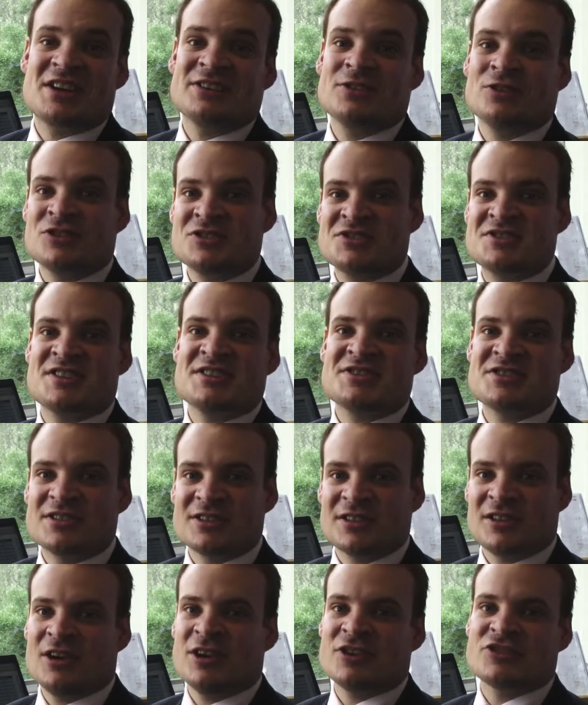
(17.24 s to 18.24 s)
technologies into
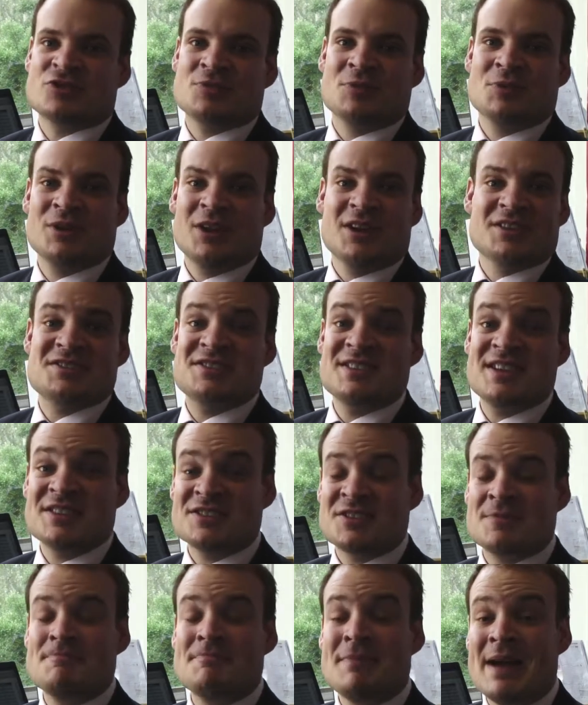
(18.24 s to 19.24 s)
the classroom. We like to see it
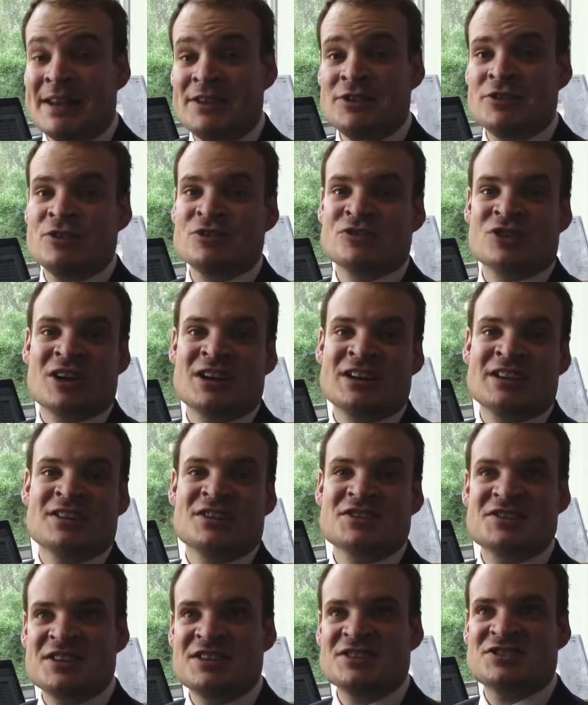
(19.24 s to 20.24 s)
as a menu, really,
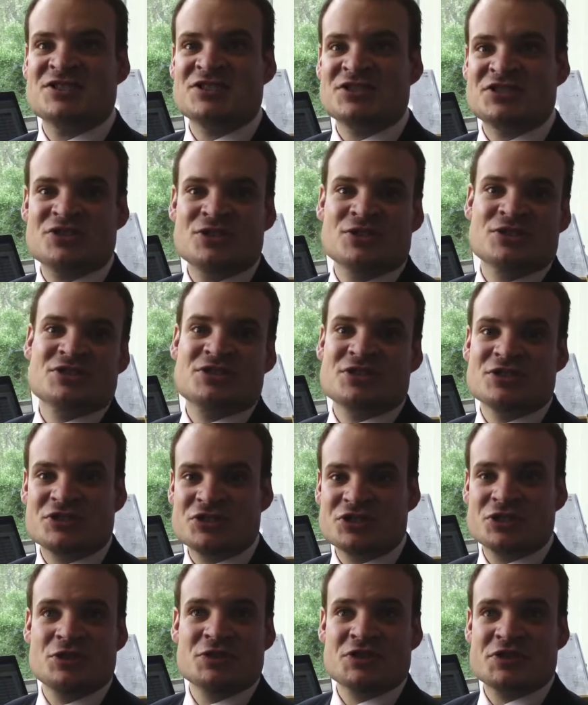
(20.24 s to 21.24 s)
that teachers and students can
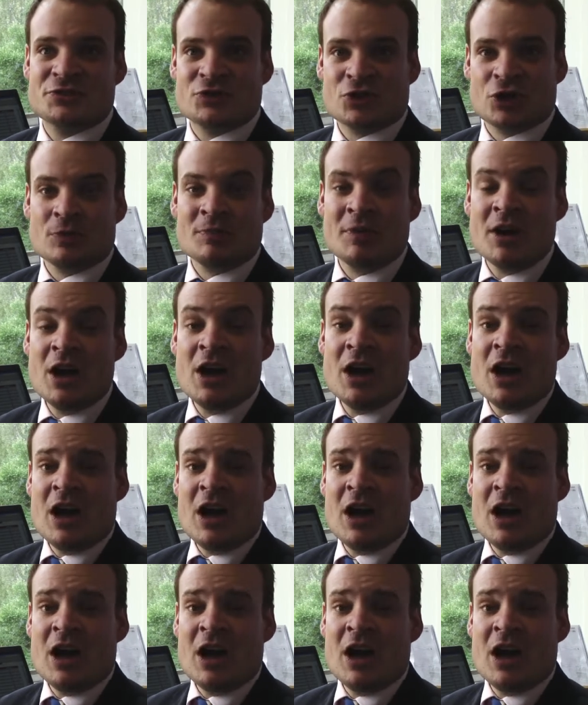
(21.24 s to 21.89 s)
choose from.